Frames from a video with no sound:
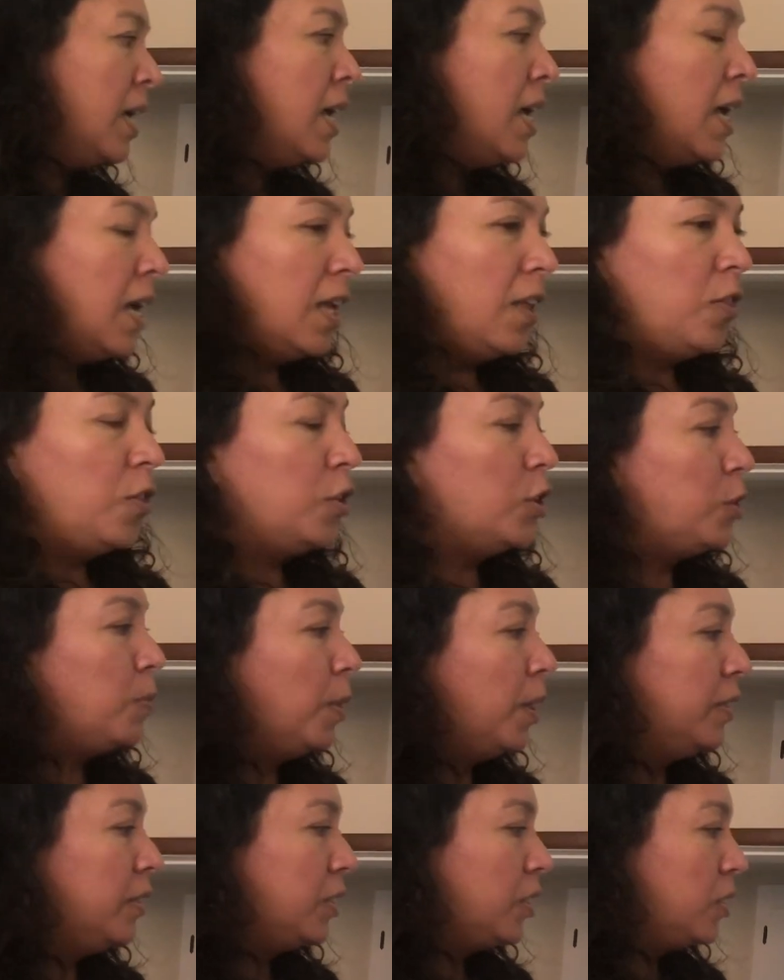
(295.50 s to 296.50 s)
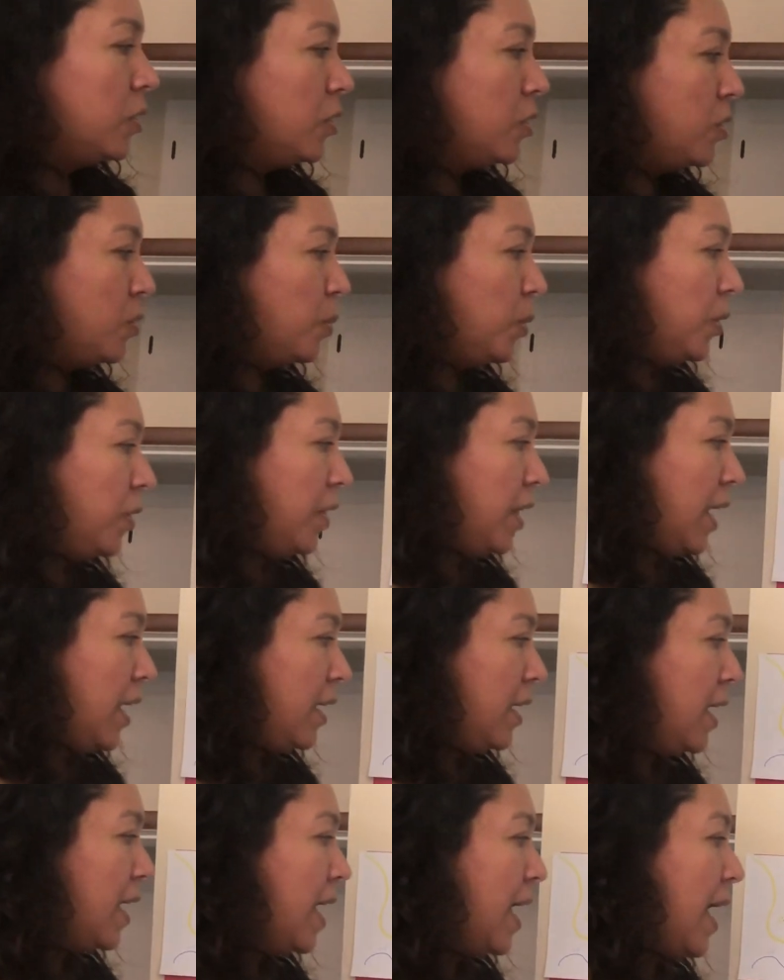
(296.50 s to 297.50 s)
And those molecules will
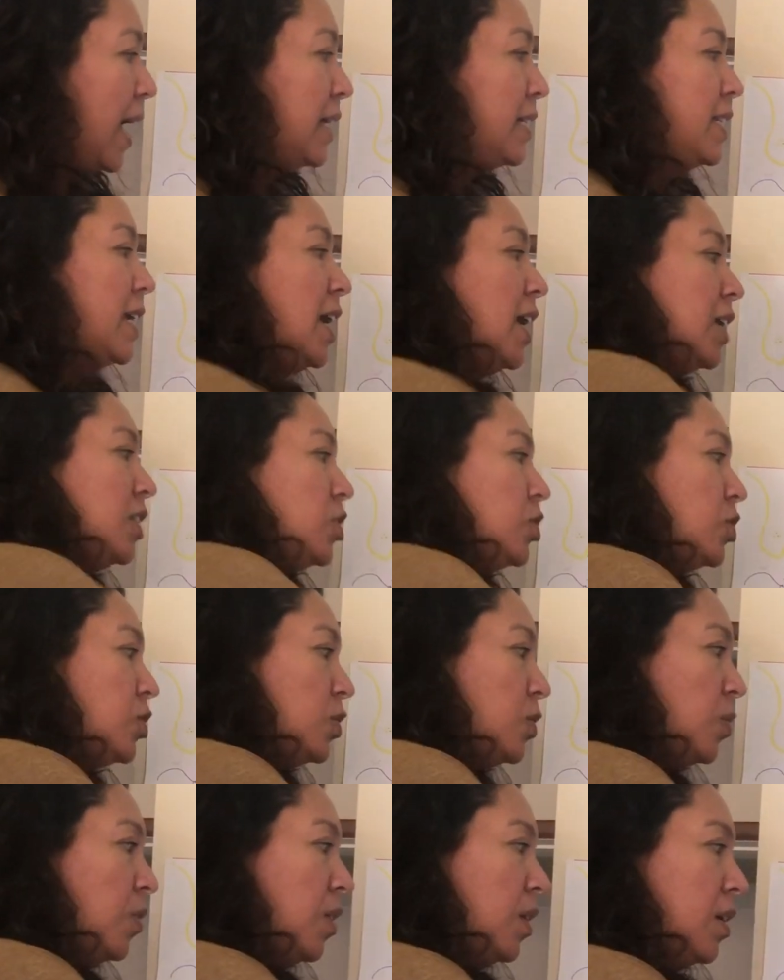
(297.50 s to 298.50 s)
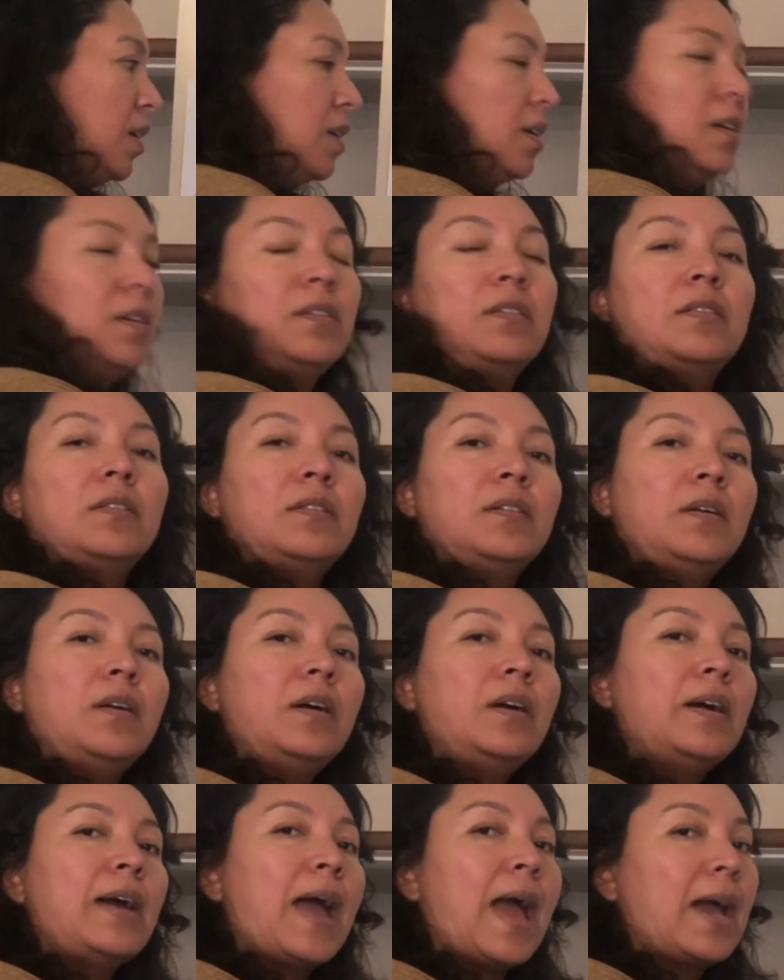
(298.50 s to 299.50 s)
then attach to the
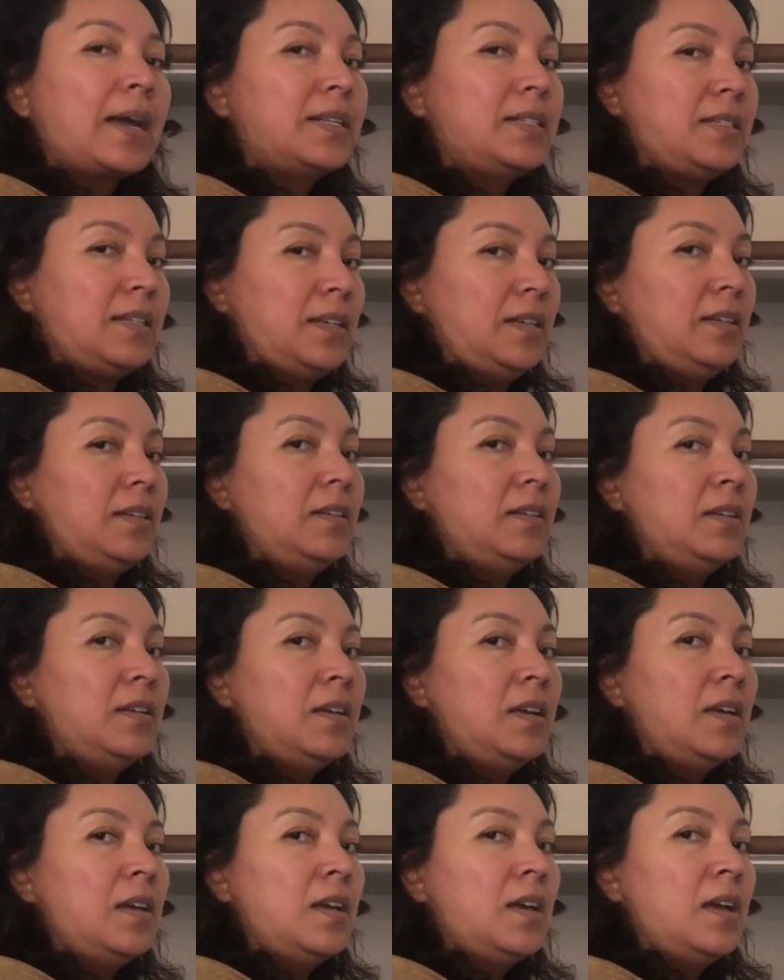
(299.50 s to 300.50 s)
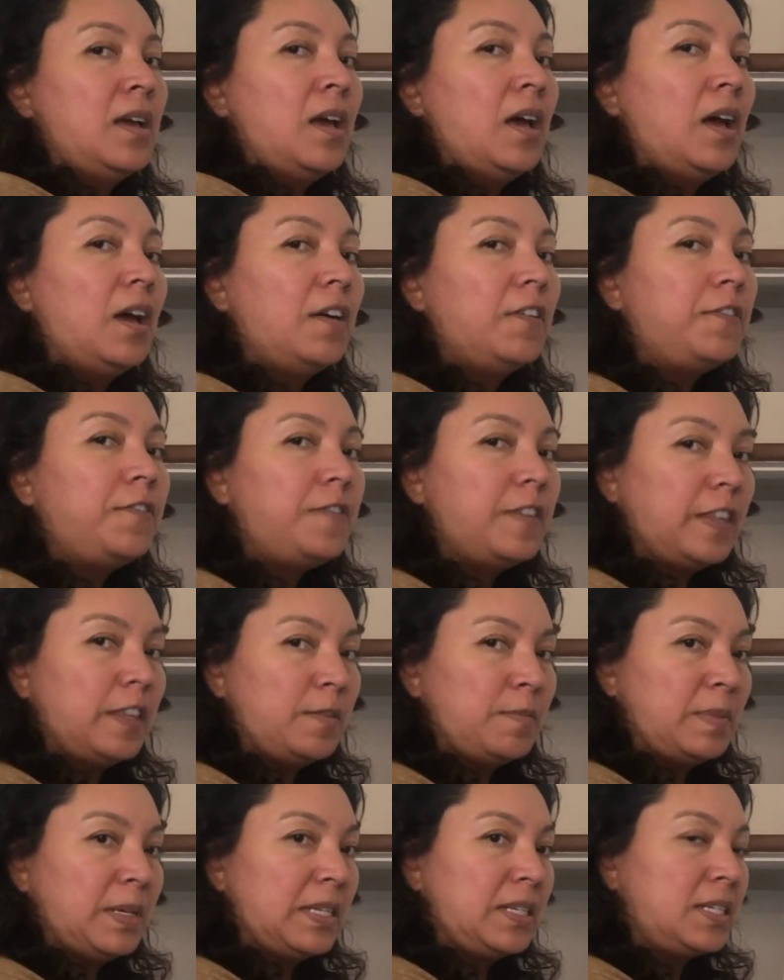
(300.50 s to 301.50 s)
actin
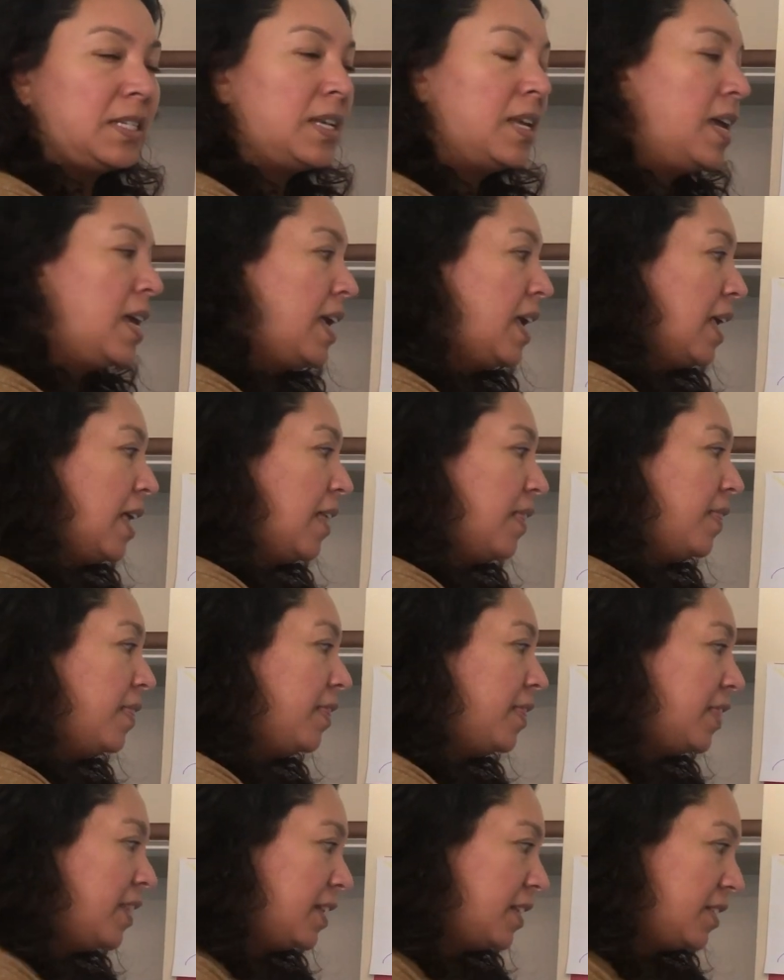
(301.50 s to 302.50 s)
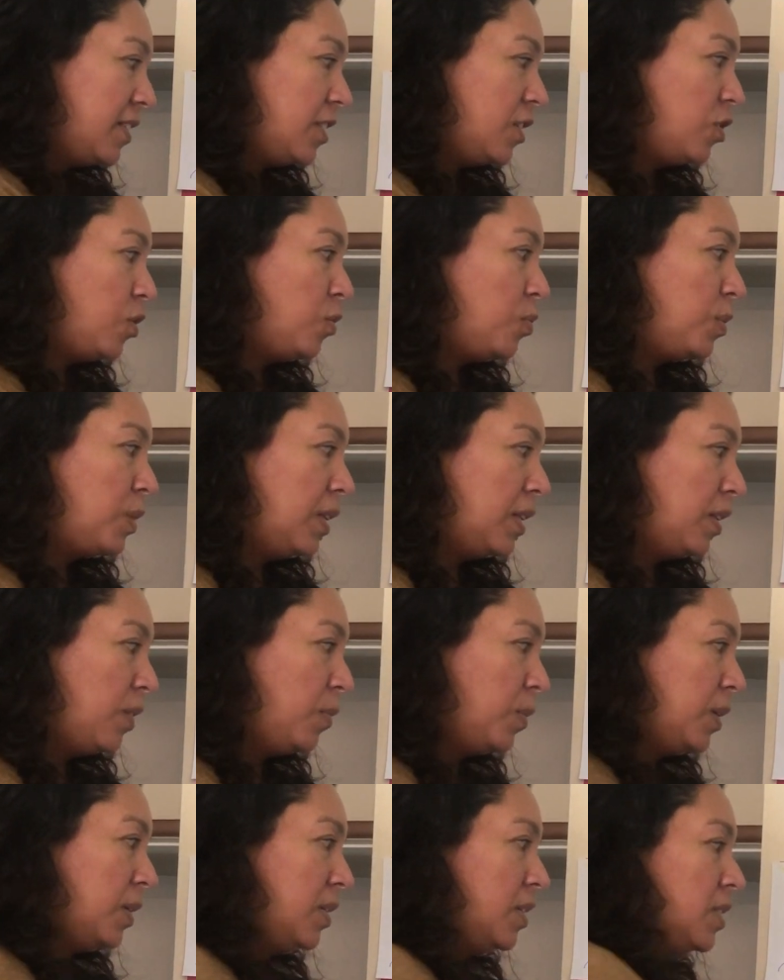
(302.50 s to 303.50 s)
filament, and this is really
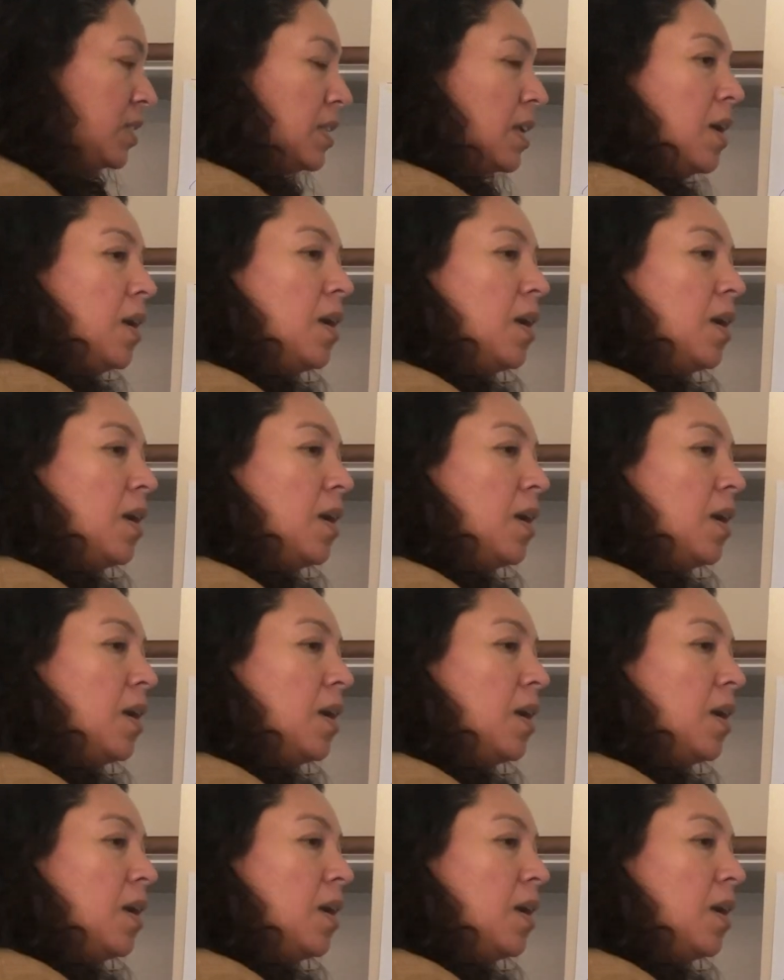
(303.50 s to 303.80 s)
what is